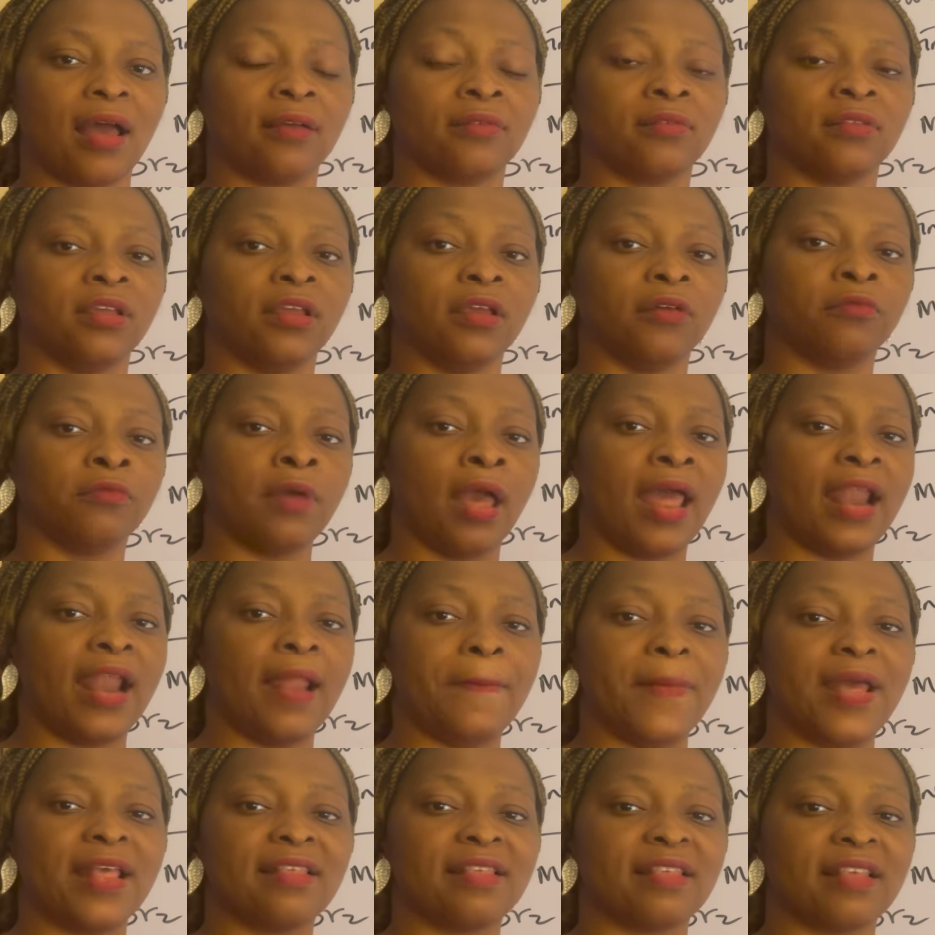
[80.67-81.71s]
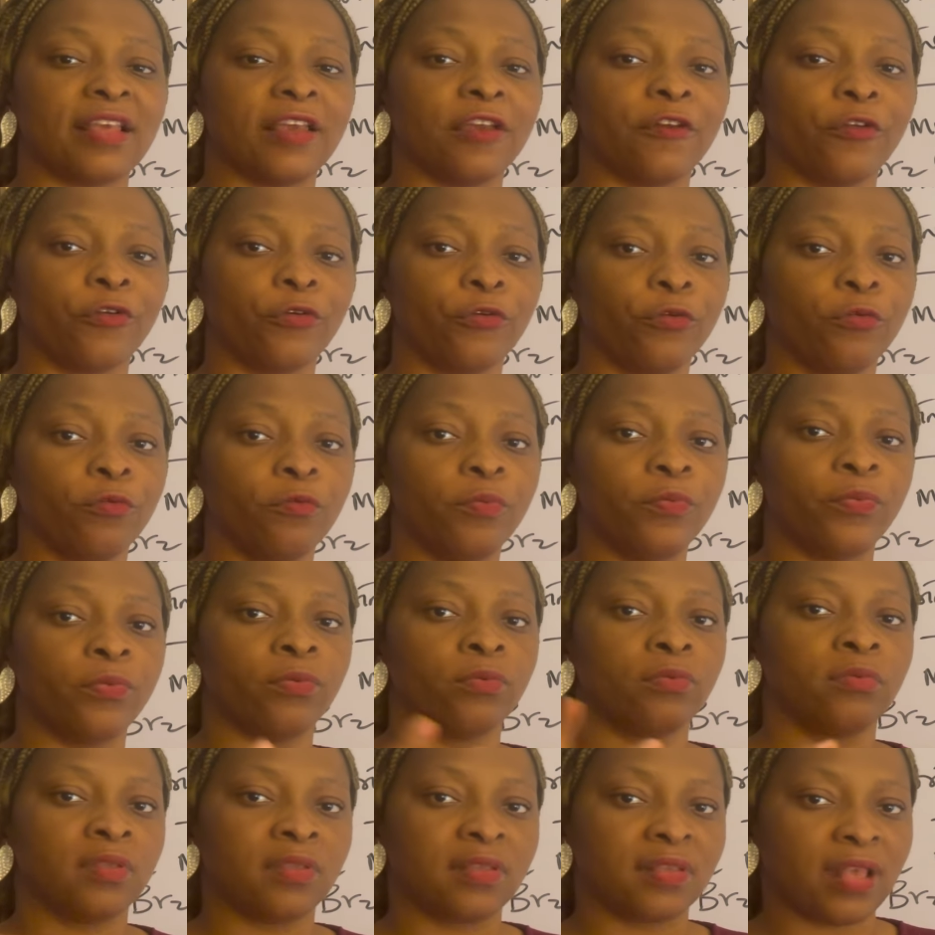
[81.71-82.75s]
the elements in
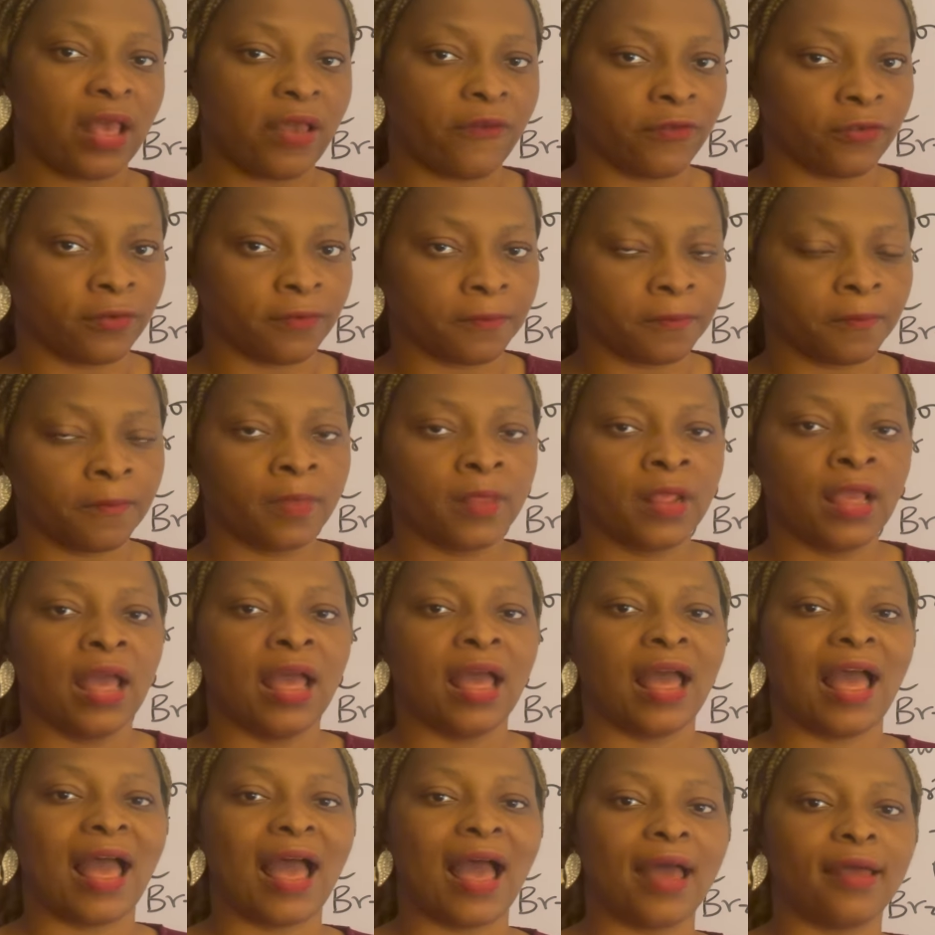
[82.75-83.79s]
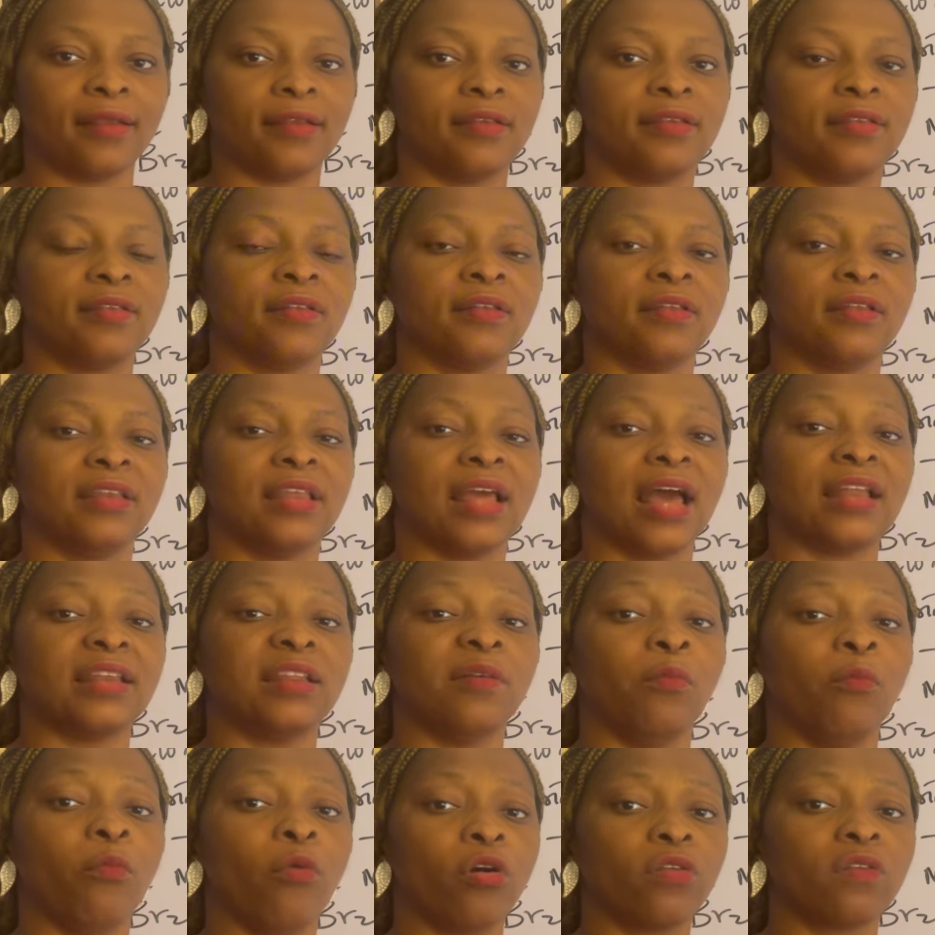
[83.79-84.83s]
group 7 and they are
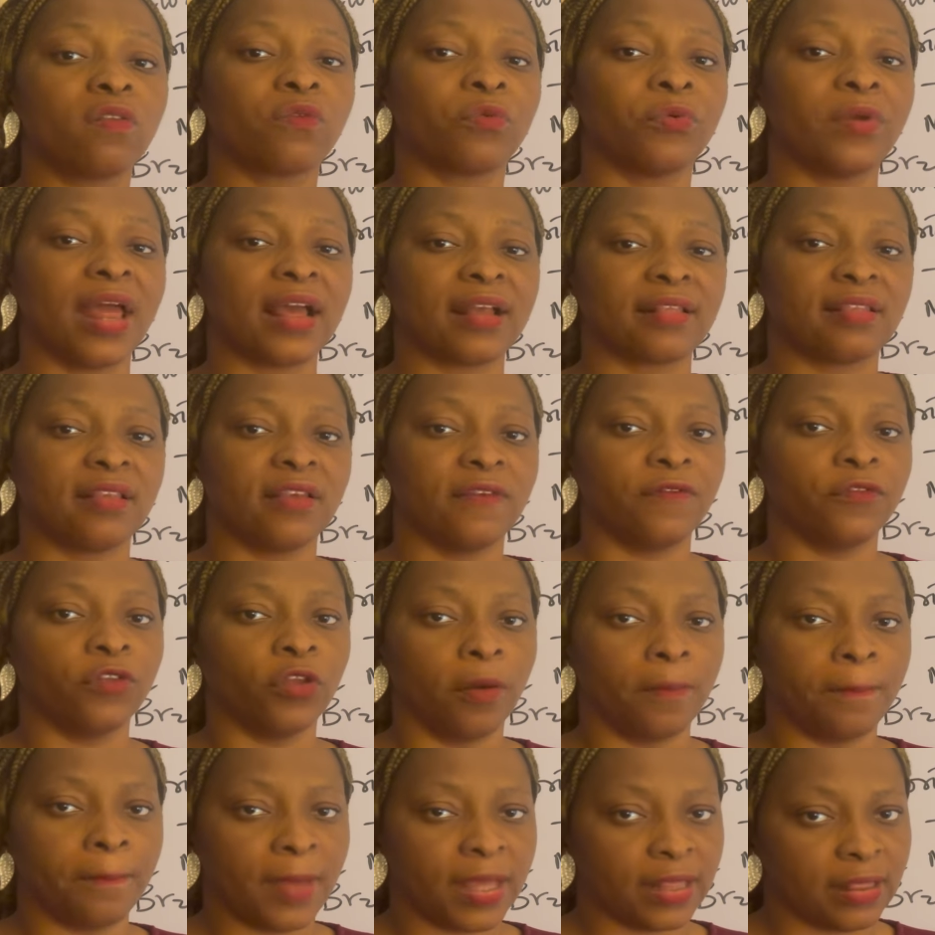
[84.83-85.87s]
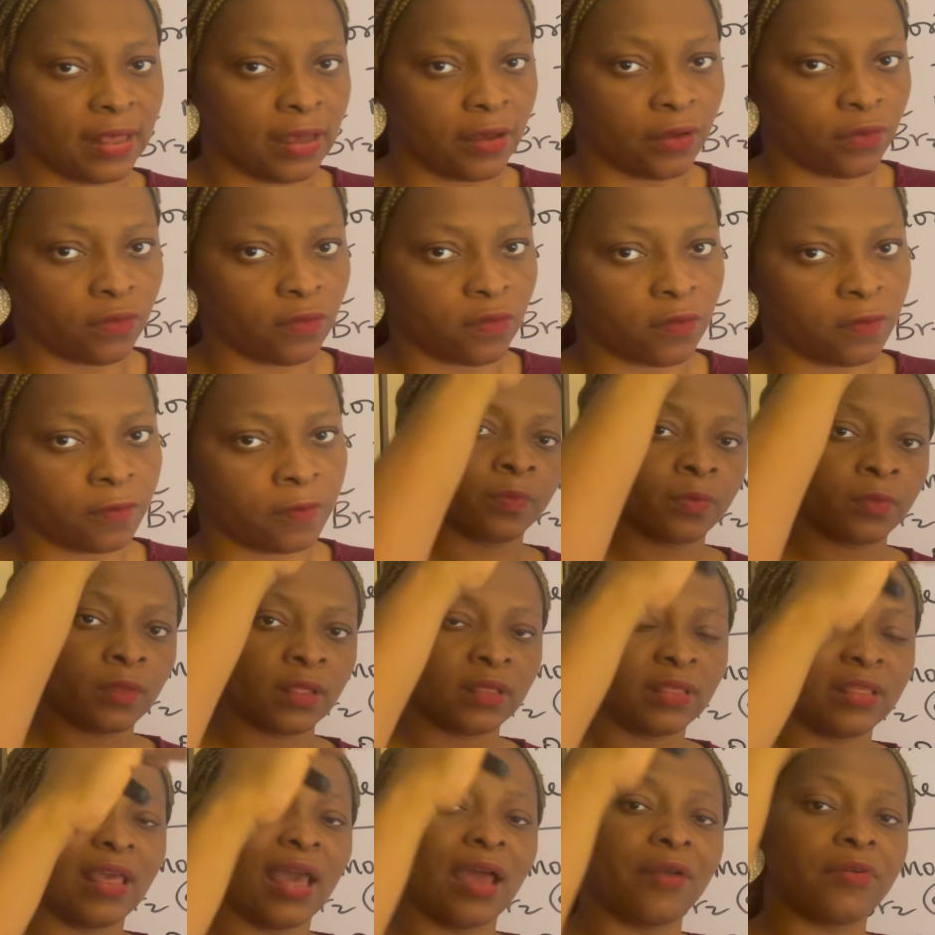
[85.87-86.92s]
the most reactive nonmetals.
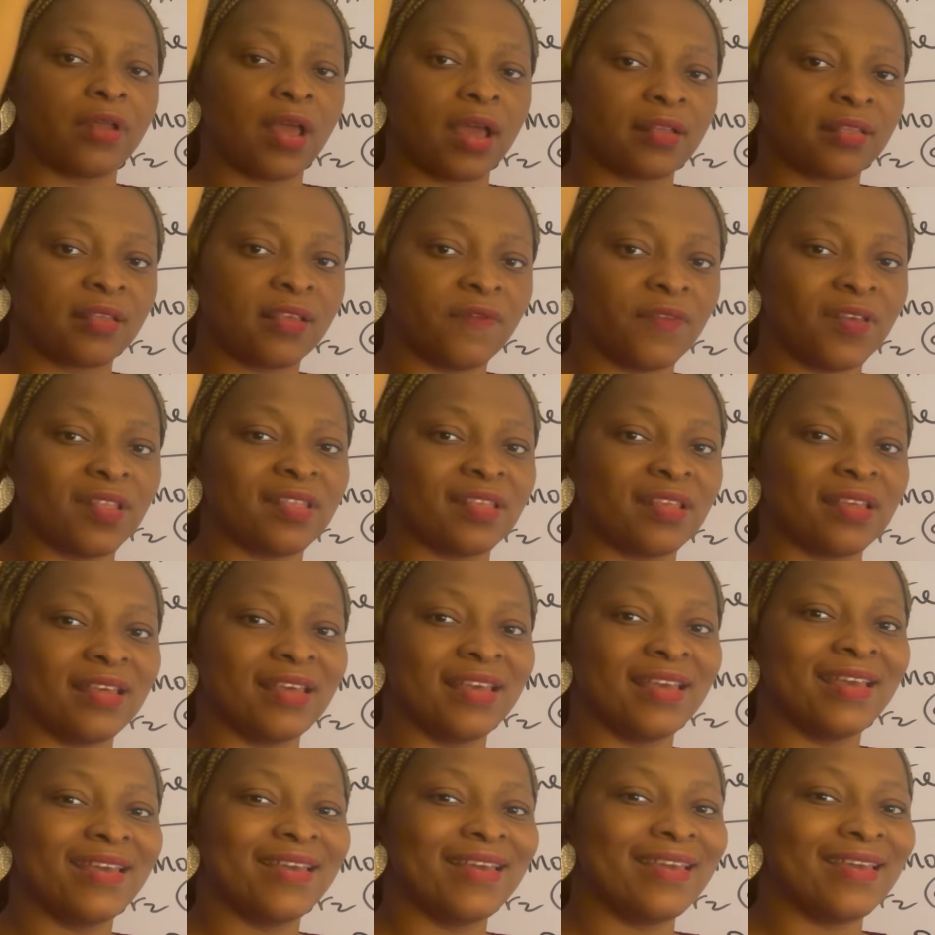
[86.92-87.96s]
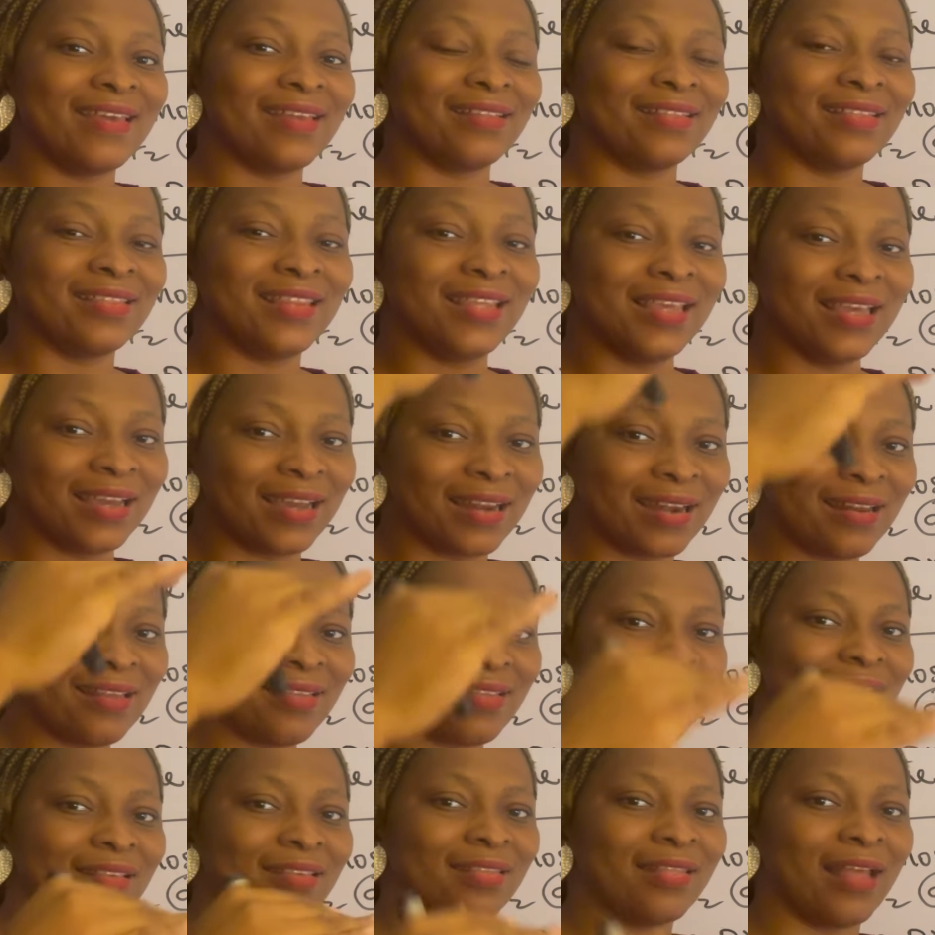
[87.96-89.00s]
Their reactivity
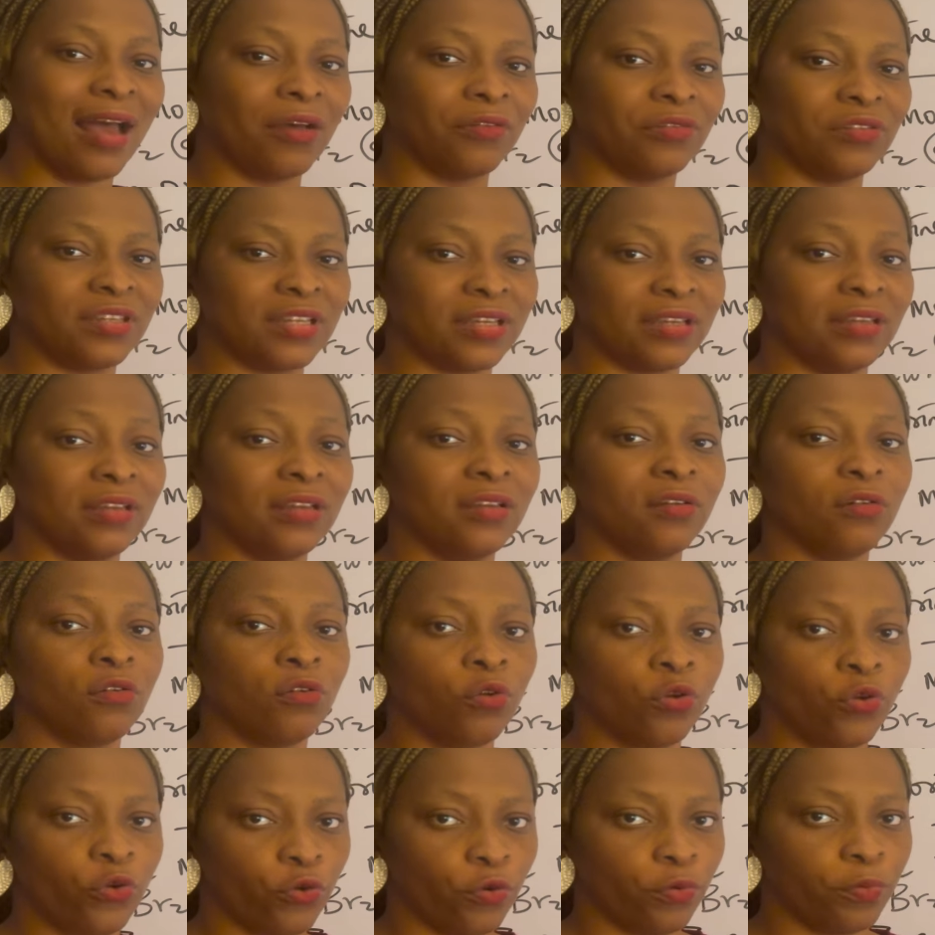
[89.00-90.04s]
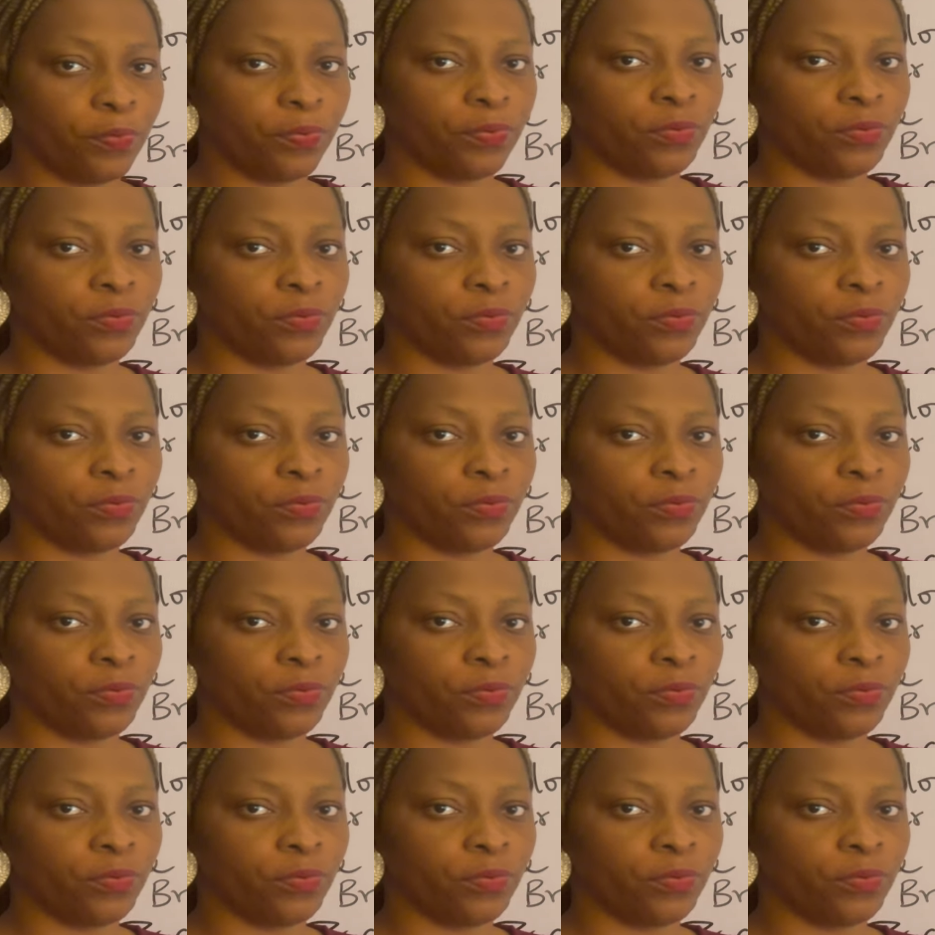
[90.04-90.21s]
decreases down the group.